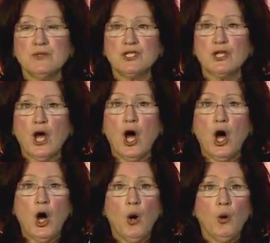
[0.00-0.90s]
to the
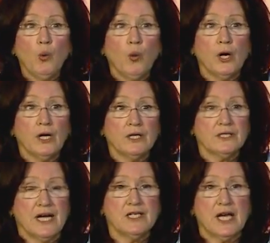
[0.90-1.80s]
whole world
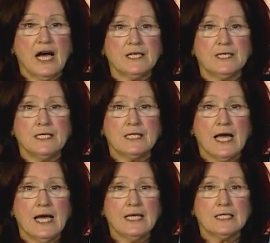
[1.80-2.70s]
and to us, he
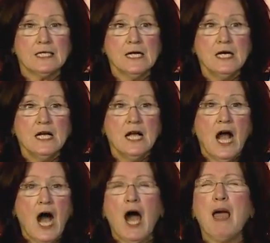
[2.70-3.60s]
says,
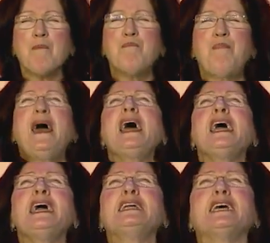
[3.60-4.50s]
I peed
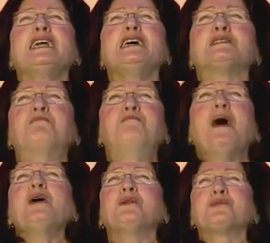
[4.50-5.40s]
in his
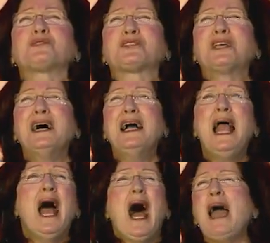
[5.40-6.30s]
boots!
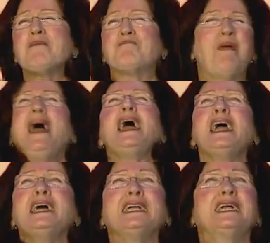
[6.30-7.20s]
I
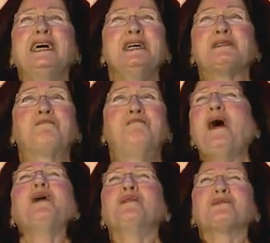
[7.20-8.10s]
peed in his
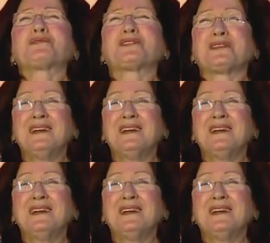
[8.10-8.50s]
boots!